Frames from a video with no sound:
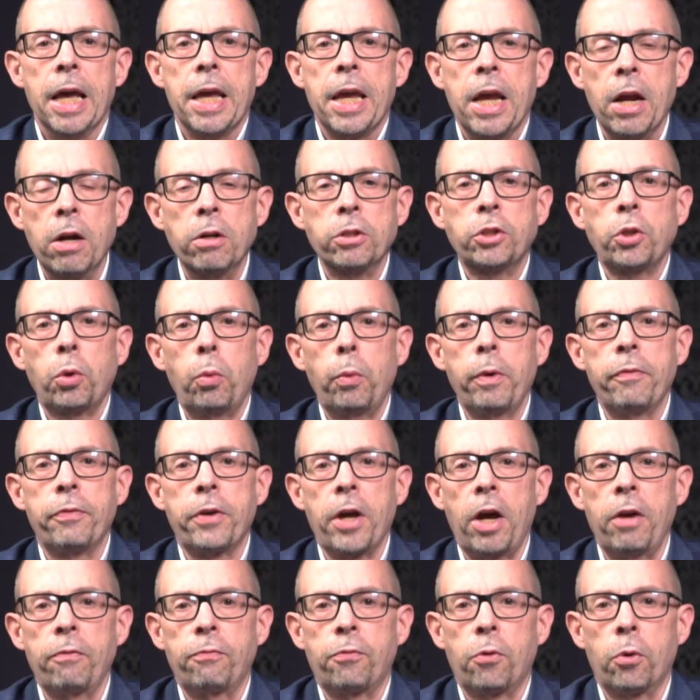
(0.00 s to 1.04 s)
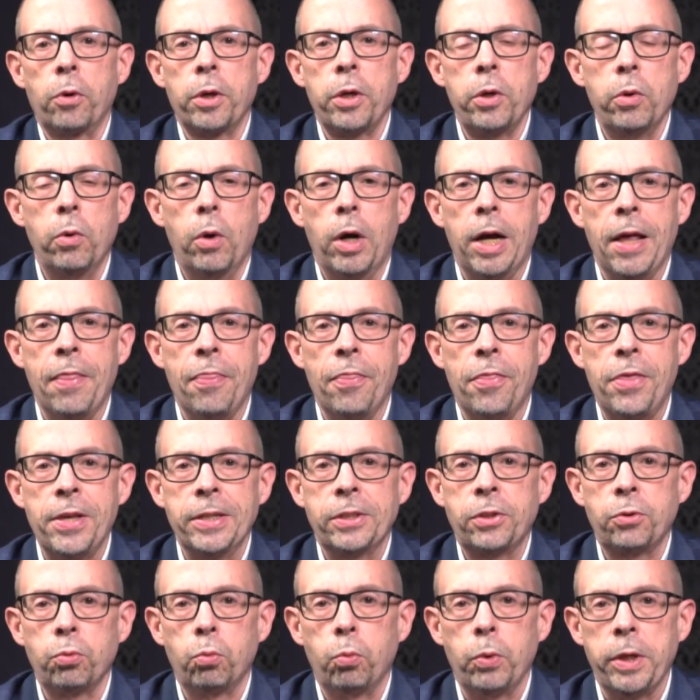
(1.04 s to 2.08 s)
Here's what we've got for you on
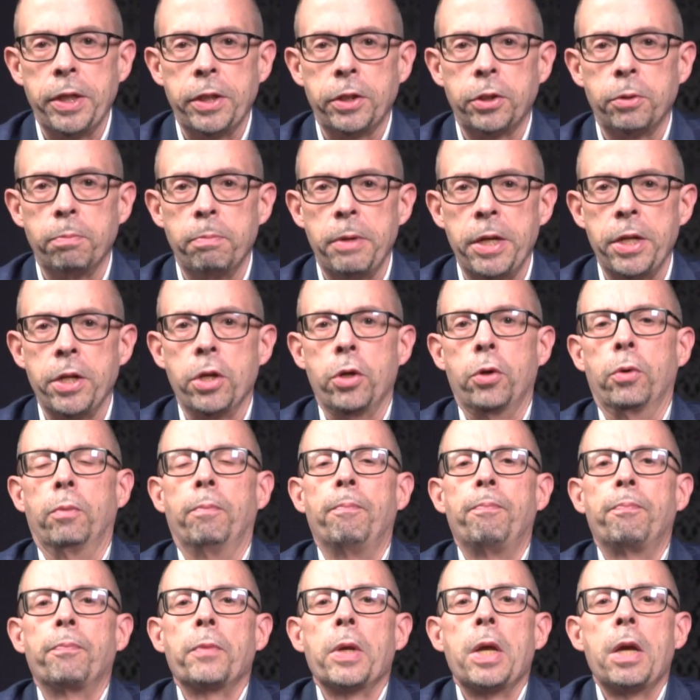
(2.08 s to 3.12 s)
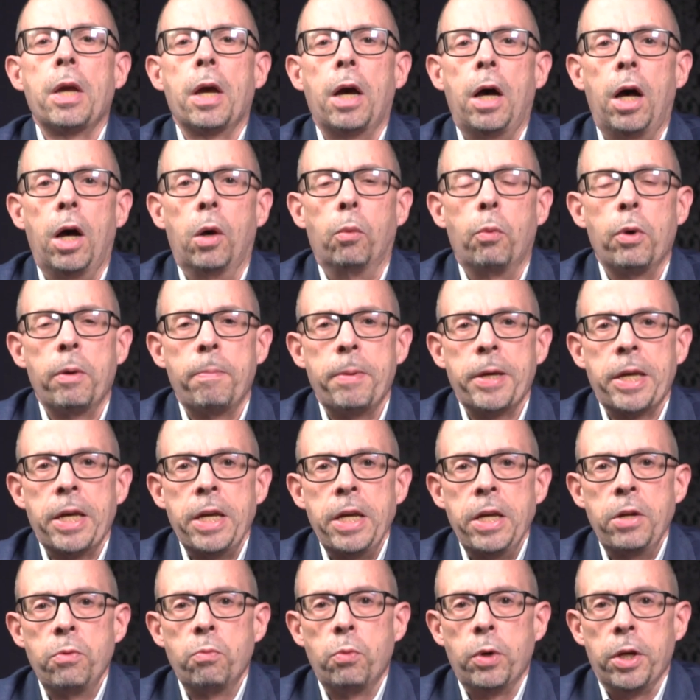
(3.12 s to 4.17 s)
this week's menu. We
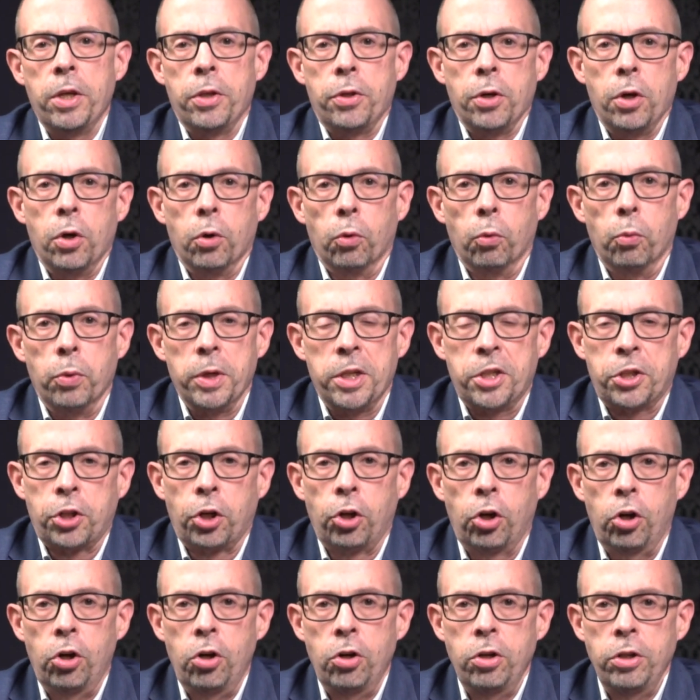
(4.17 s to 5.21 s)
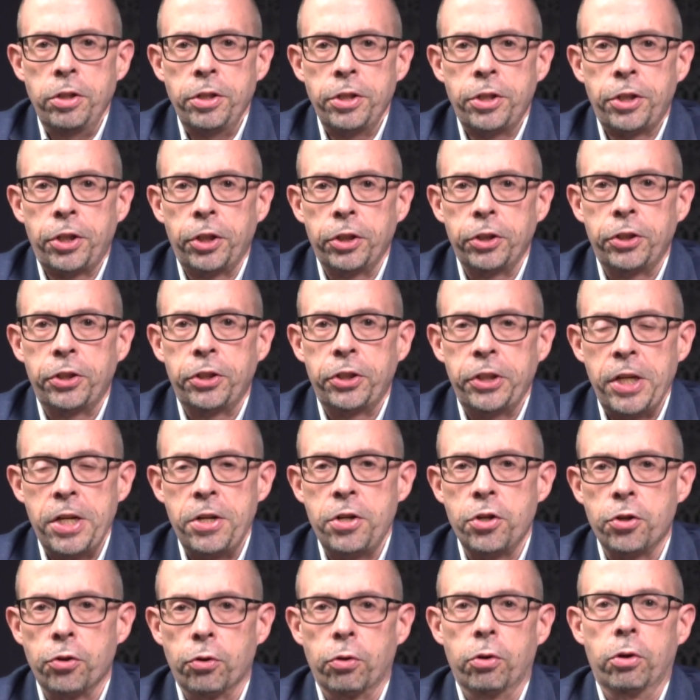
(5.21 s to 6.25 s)
begin with Return to
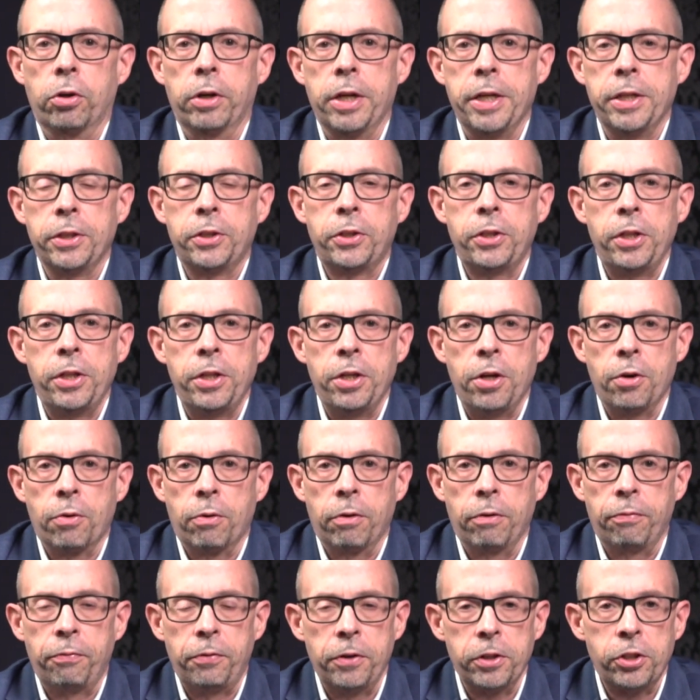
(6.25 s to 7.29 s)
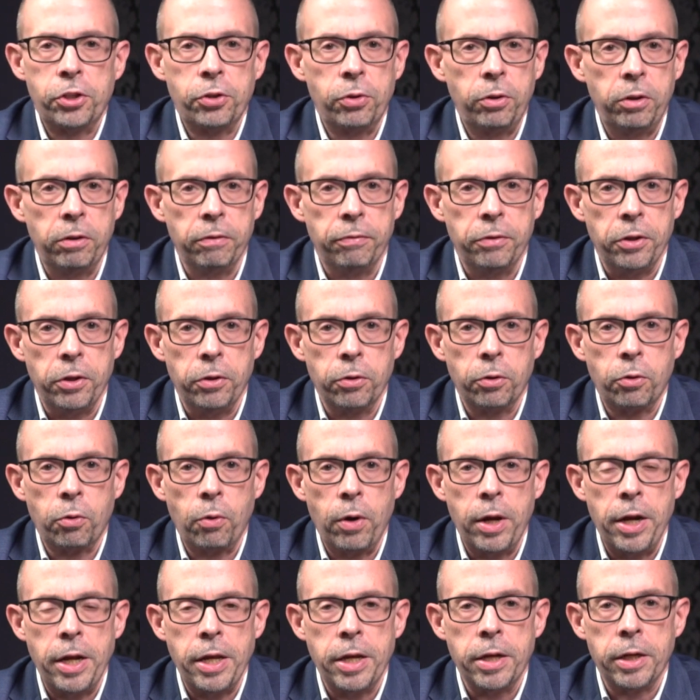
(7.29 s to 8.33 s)
Sender. A senior official of the
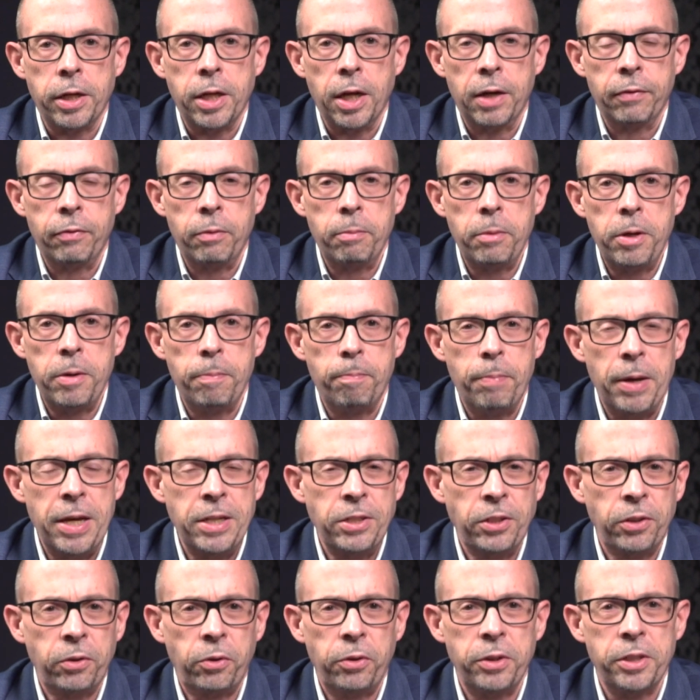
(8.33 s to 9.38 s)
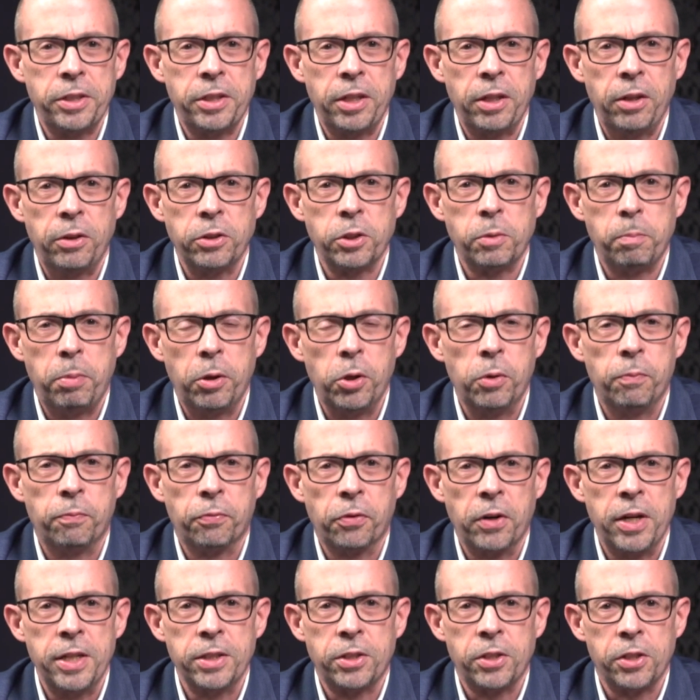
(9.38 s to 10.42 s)
Ukrainian government basically tells Pope
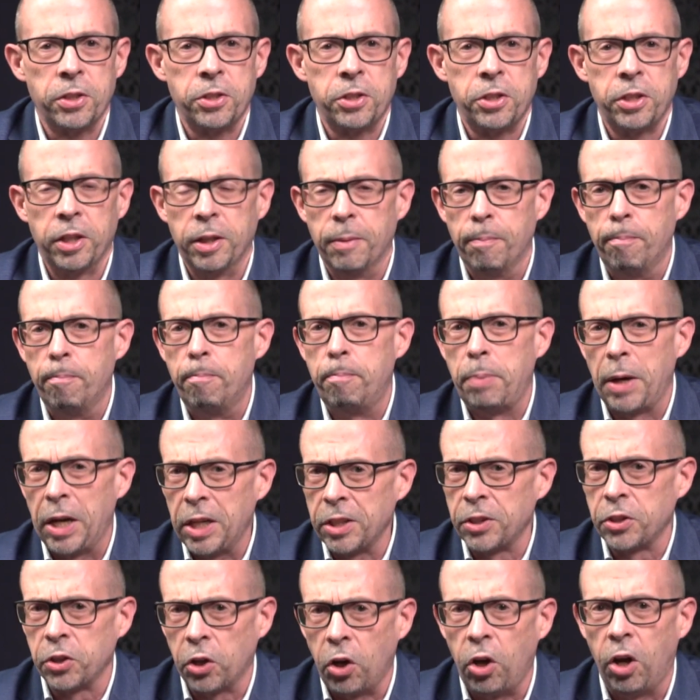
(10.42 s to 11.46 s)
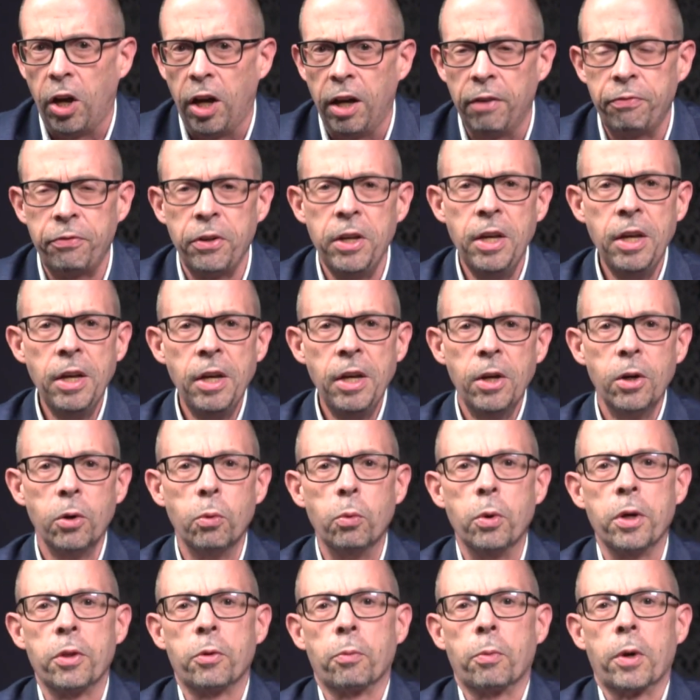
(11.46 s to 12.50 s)
Francis to buzz off
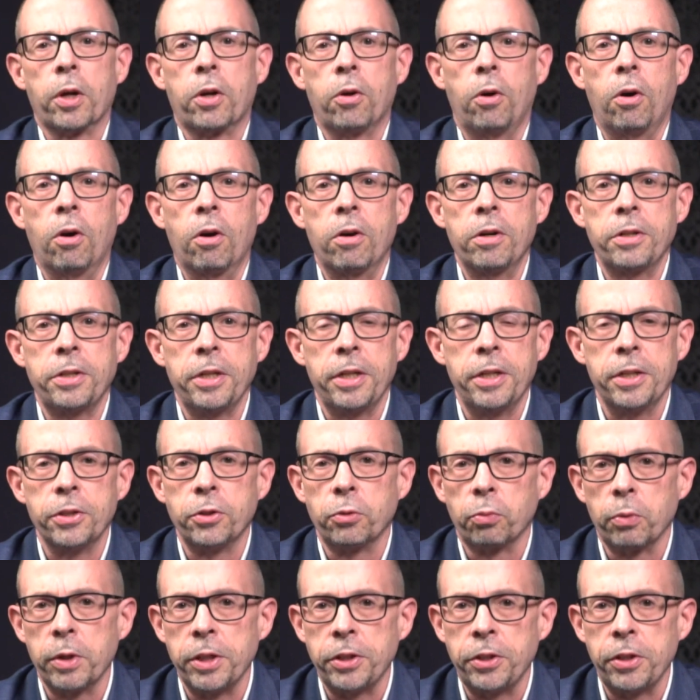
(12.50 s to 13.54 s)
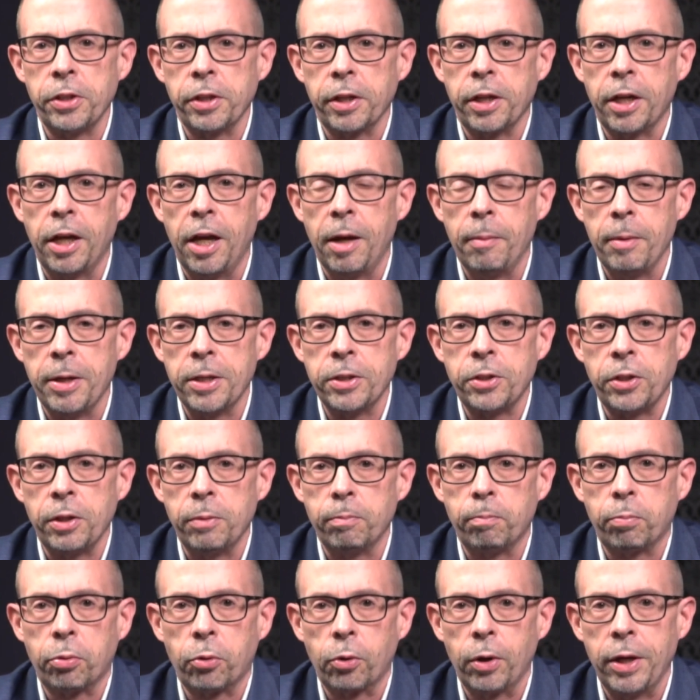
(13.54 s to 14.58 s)
with regard to his recent comments
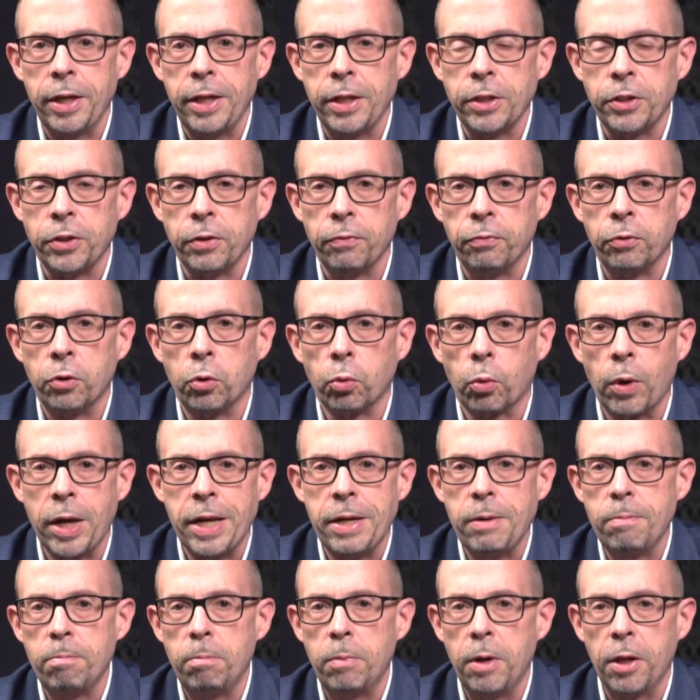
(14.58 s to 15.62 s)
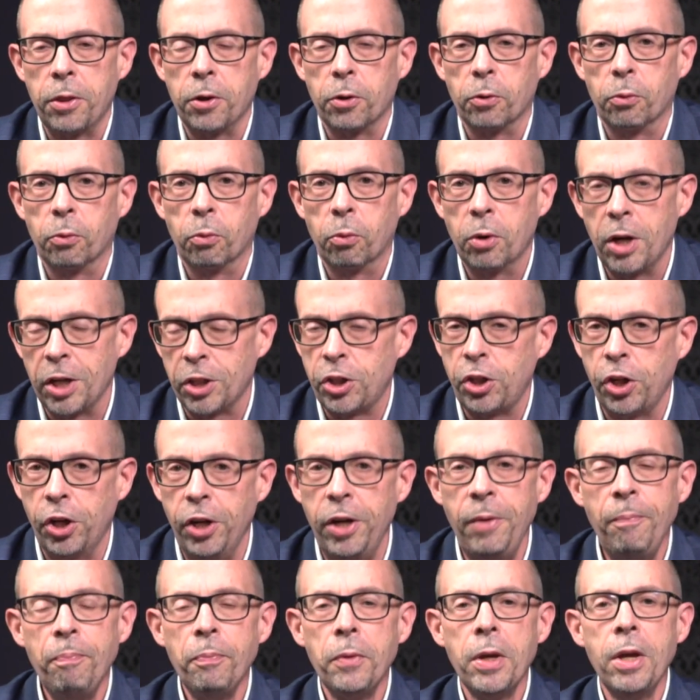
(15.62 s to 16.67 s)
in praise of Great Mother
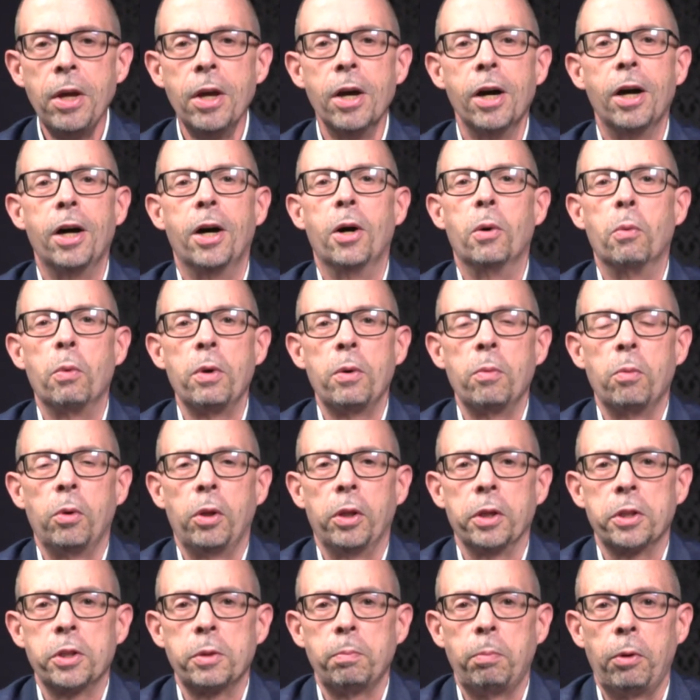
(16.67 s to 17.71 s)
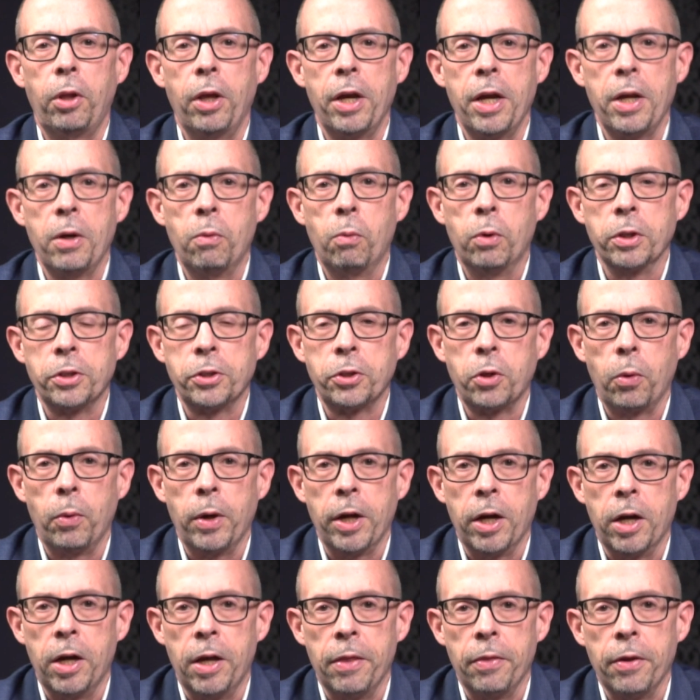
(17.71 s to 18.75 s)
Russia. We will explain what's
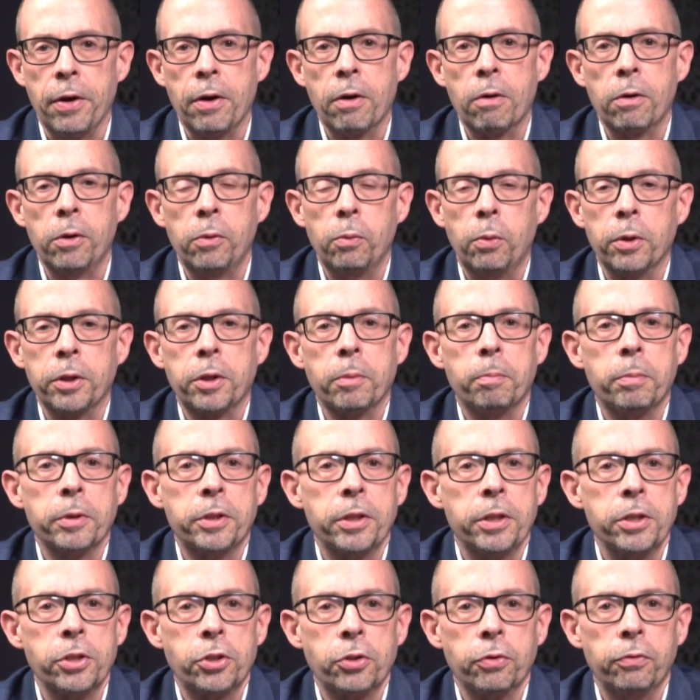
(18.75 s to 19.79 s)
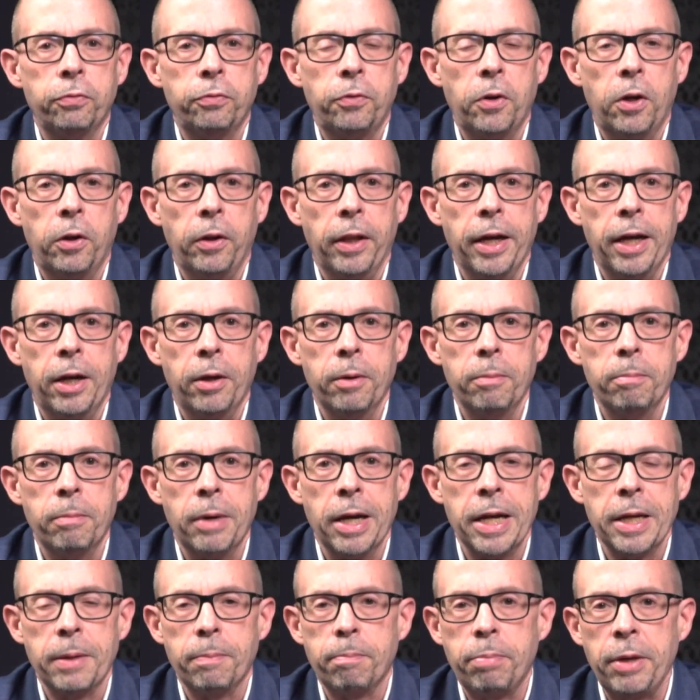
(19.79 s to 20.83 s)
going on there and what the potential fallout
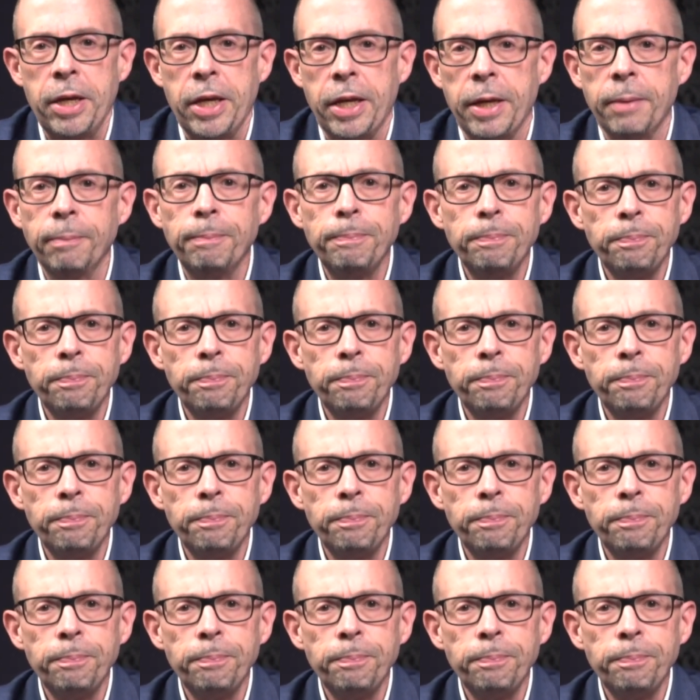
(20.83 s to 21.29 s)
might be.